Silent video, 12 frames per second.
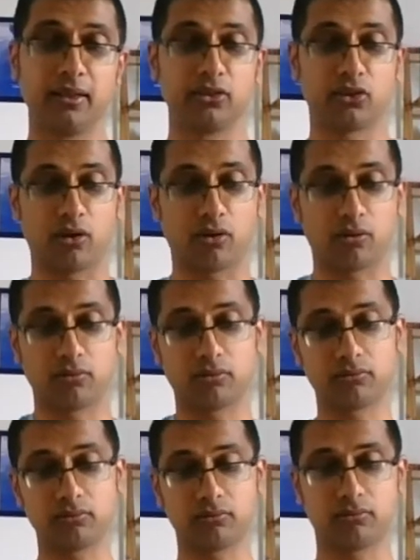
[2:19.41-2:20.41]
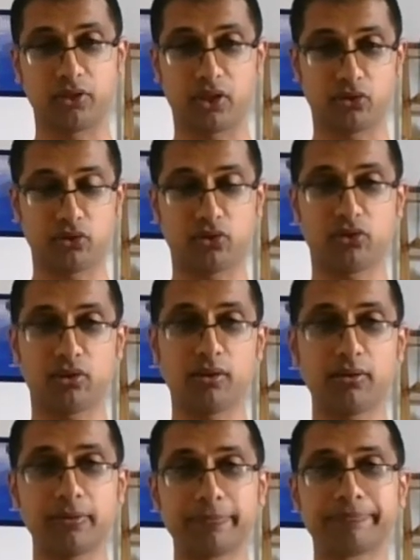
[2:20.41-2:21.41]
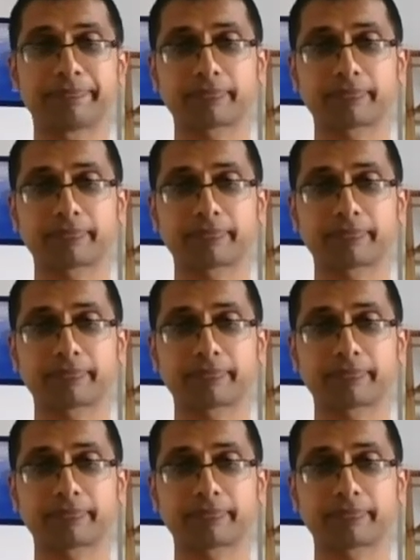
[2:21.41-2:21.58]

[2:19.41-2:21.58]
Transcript: So we can start.